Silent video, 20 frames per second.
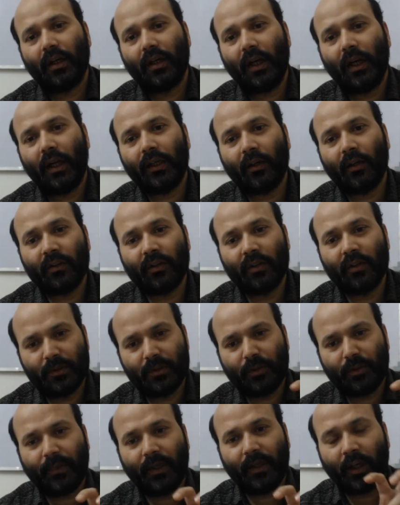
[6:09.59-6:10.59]
and on the
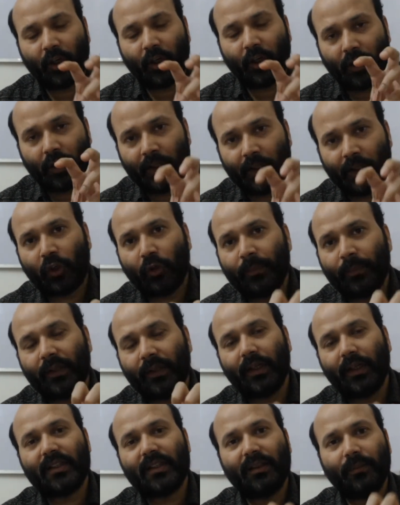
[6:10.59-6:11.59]
basis of
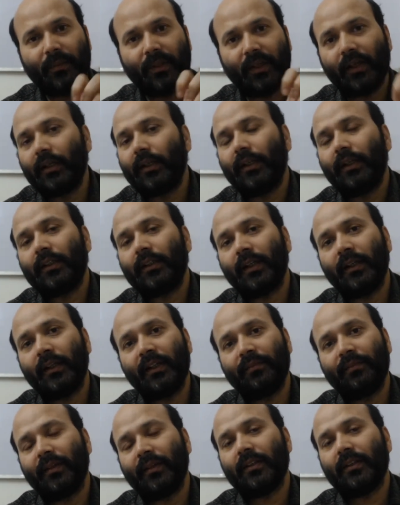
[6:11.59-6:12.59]
anatomical similarities and
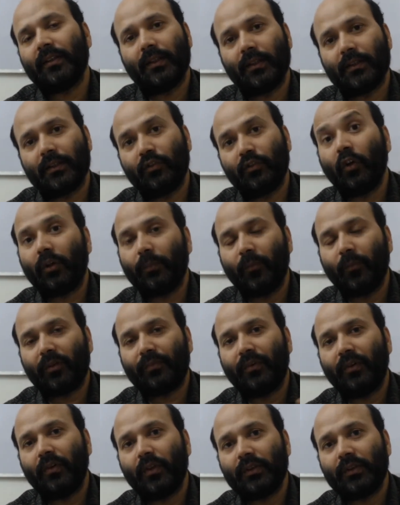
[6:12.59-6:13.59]
differences, not
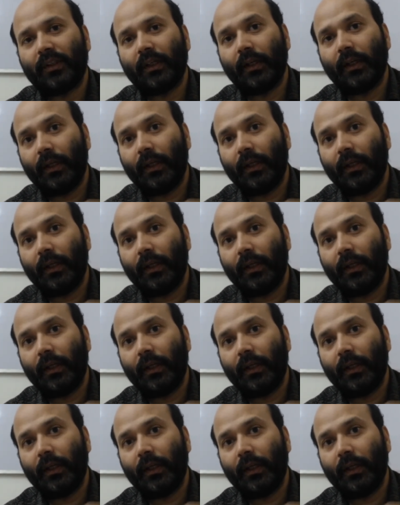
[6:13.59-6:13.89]
morphological.